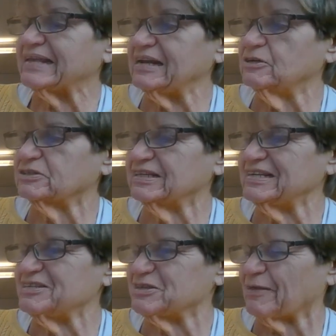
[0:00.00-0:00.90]
They looked
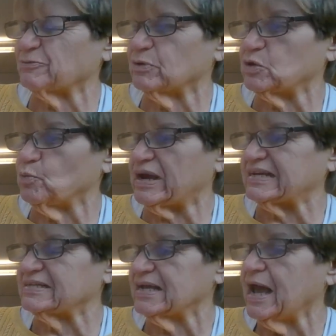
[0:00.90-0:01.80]
at each other and
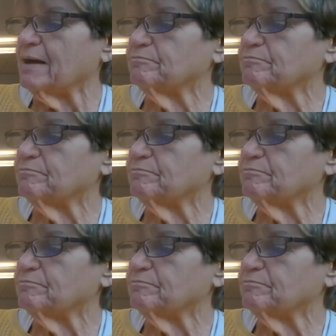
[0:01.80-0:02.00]
winked.